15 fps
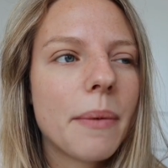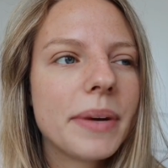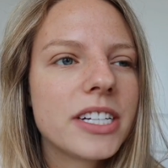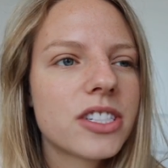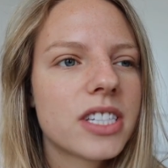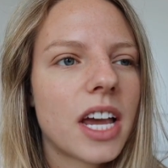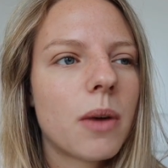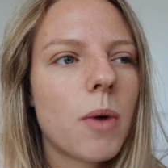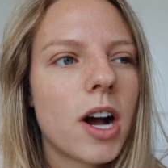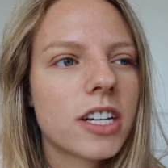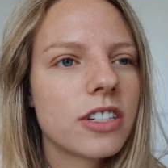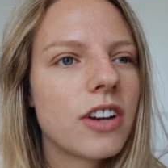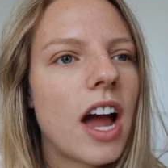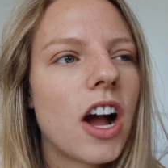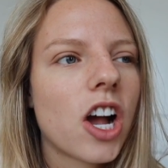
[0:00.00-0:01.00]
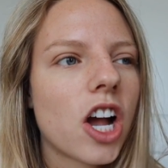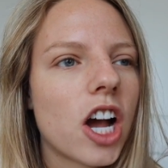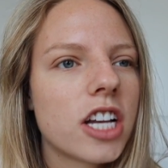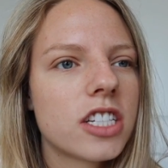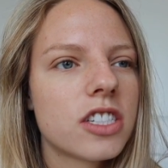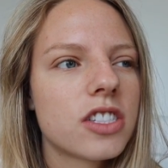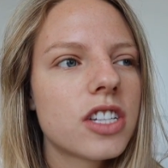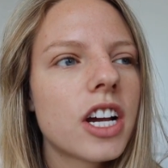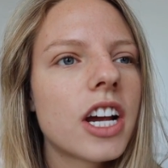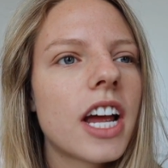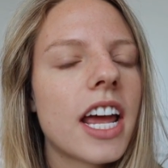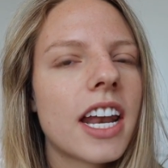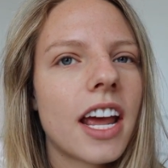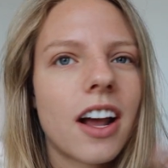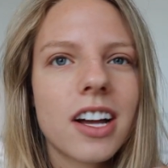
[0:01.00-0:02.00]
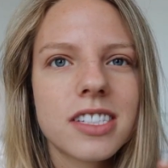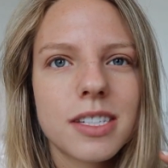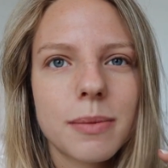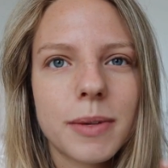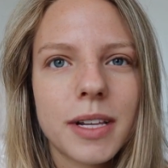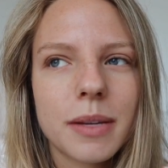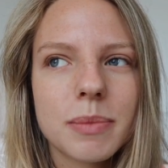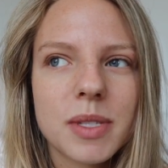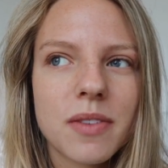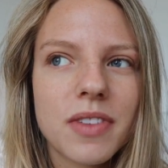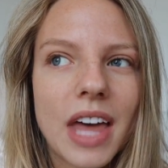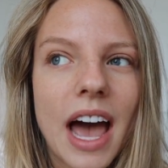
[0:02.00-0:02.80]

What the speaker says: and we just like walked around, got dessert, and I got some clips of